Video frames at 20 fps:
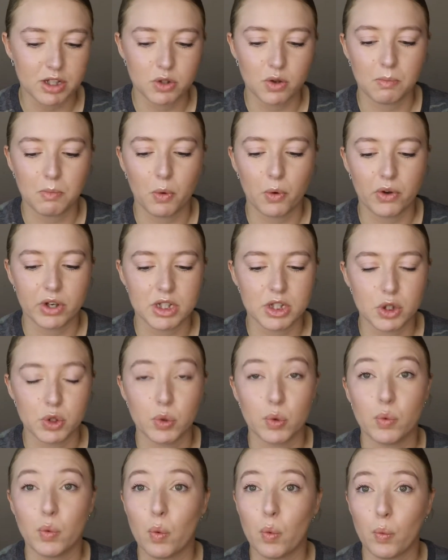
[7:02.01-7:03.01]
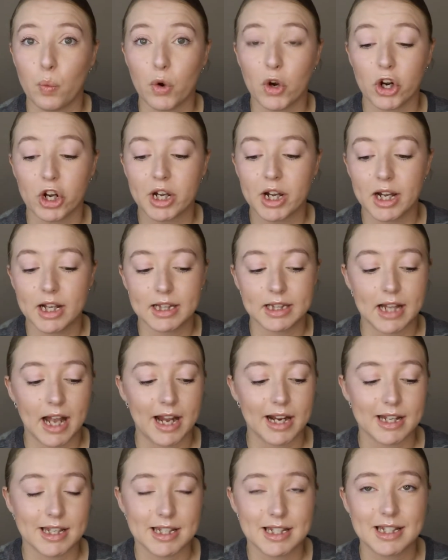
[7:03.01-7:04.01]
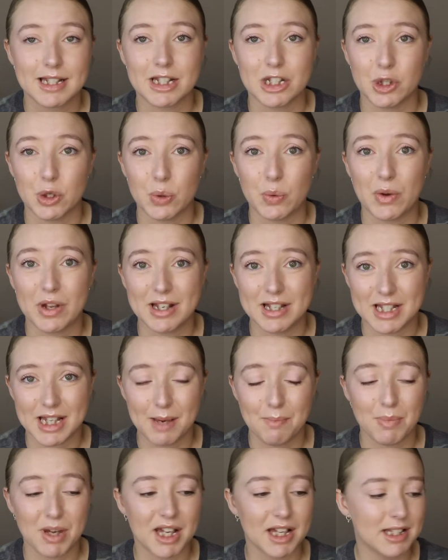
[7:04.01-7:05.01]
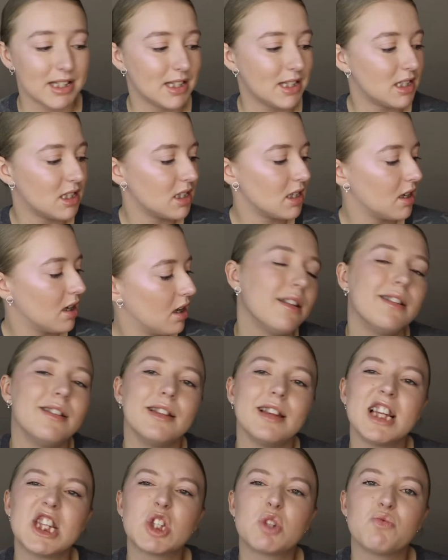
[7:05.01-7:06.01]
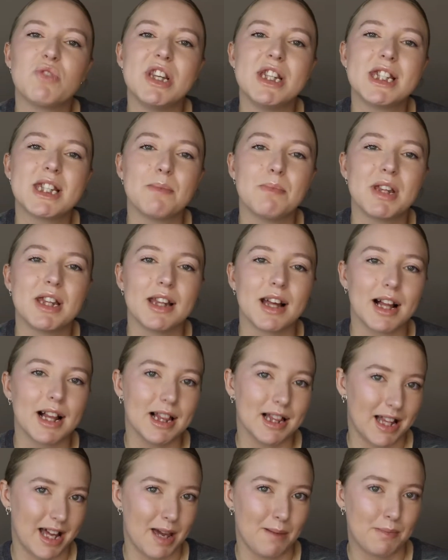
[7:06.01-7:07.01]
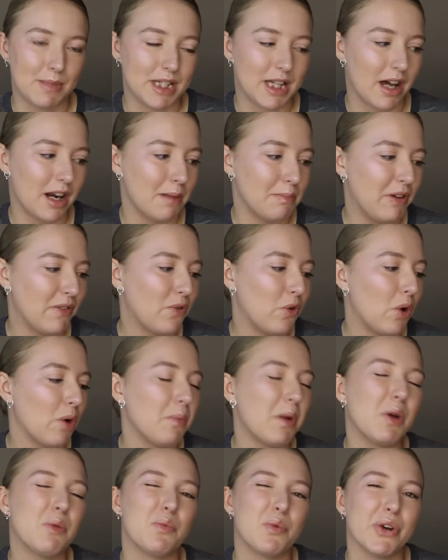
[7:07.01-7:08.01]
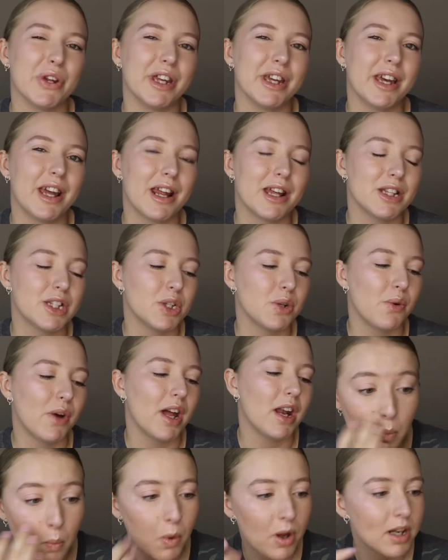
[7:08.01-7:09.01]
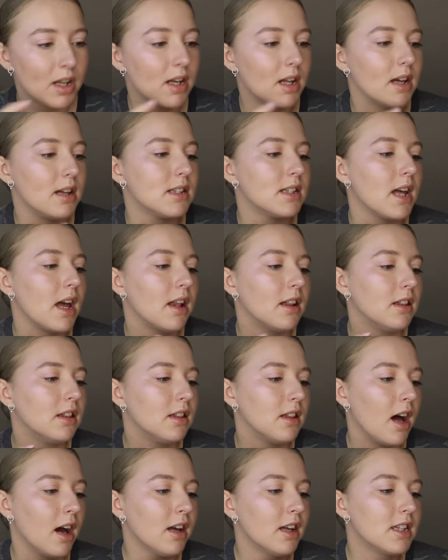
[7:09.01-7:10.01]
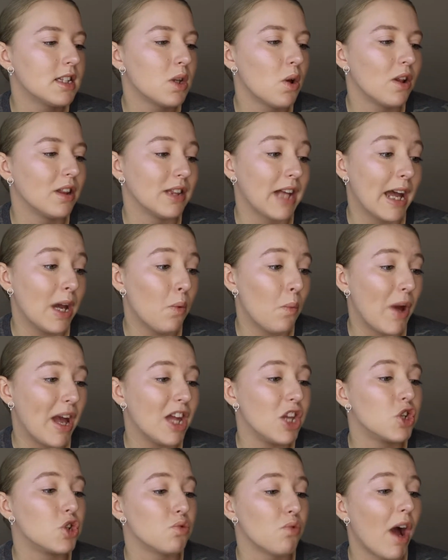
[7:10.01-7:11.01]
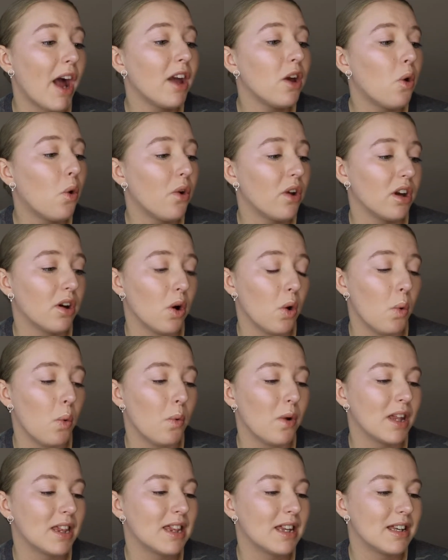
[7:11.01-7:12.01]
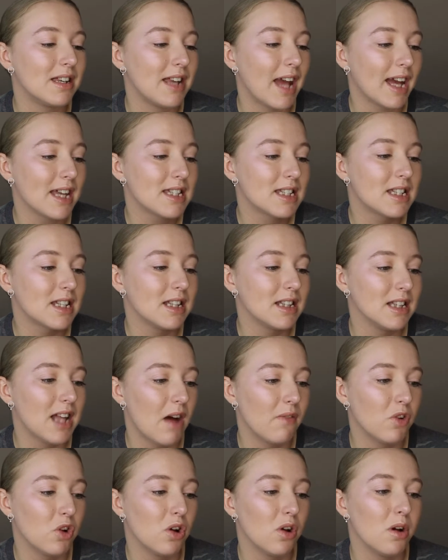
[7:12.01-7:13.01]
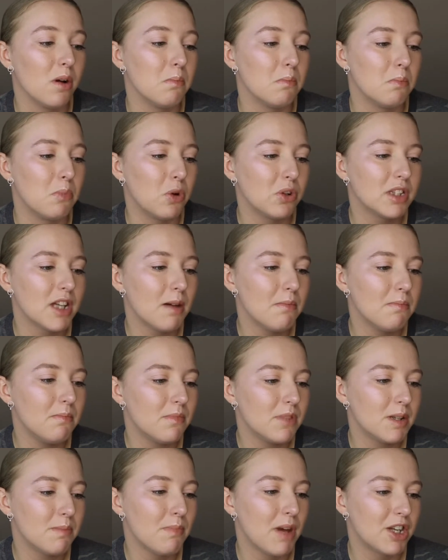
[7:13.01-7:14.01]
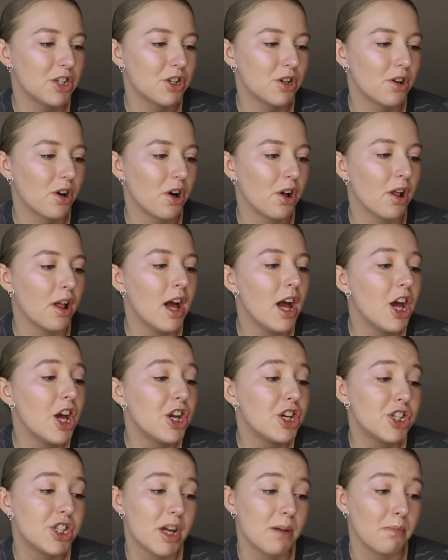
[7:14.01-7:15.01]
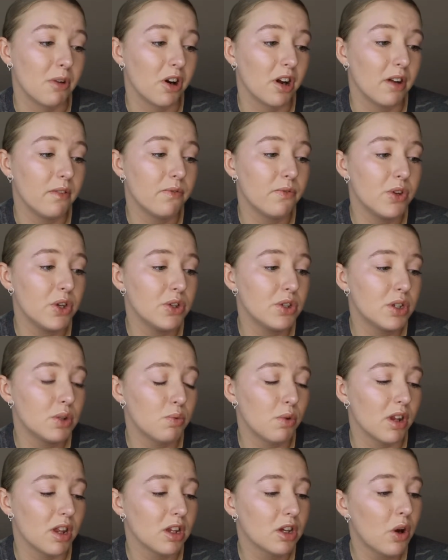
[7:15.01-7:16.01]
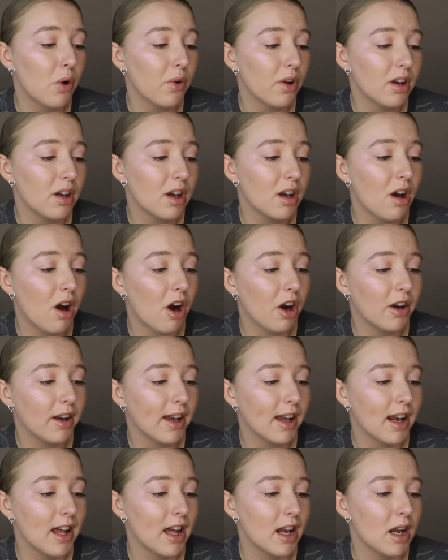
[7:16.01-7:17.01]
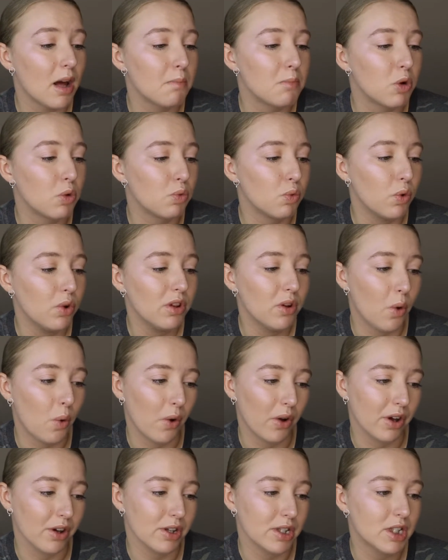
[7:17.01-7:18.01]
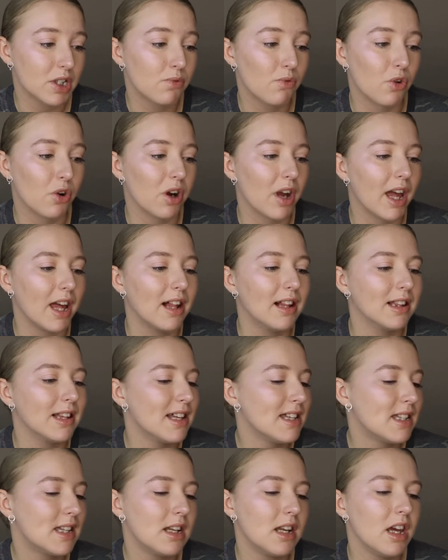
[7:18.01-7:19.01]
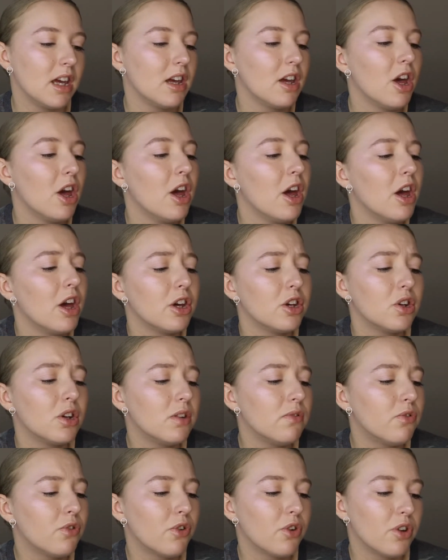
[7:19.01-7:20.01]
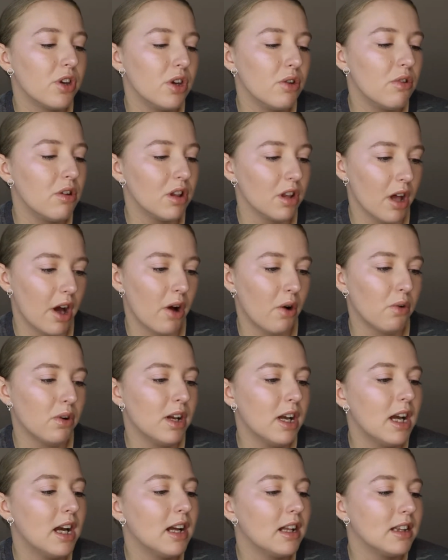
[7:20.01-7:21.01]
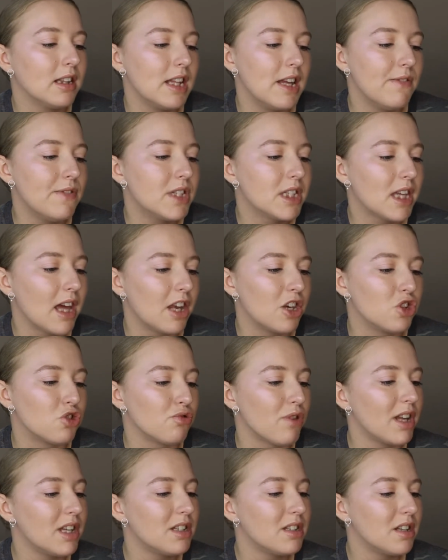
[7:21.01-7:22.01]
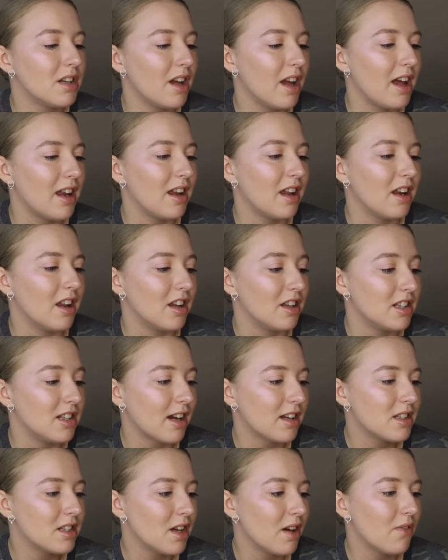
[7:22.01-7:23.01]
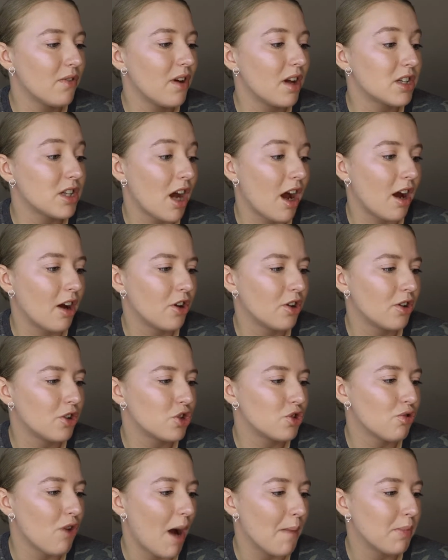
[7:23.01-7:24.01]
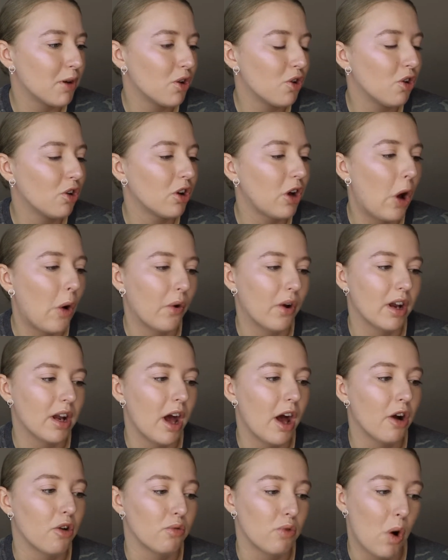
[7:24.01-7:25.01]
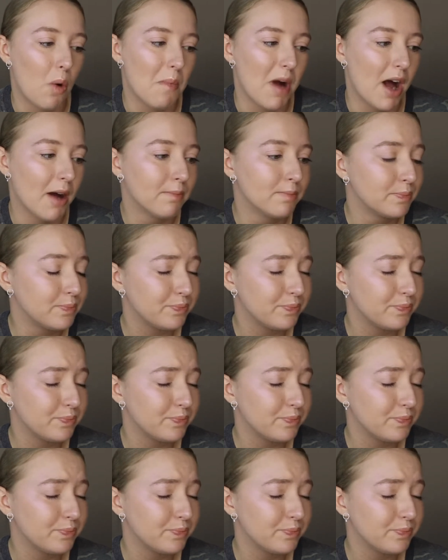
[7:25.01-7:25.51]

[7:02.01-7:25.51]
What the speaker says: So I'm going to work lightest to deepest. Let's read some of the claims on it before we really get into it. What it is: a luxe lightweight dry oil with next level multi-dimensional shimmer infused with coconut, argan, and marula oils for a glistening, good for you glow. Leave skin drenched in an addictive tropical coconut aroma.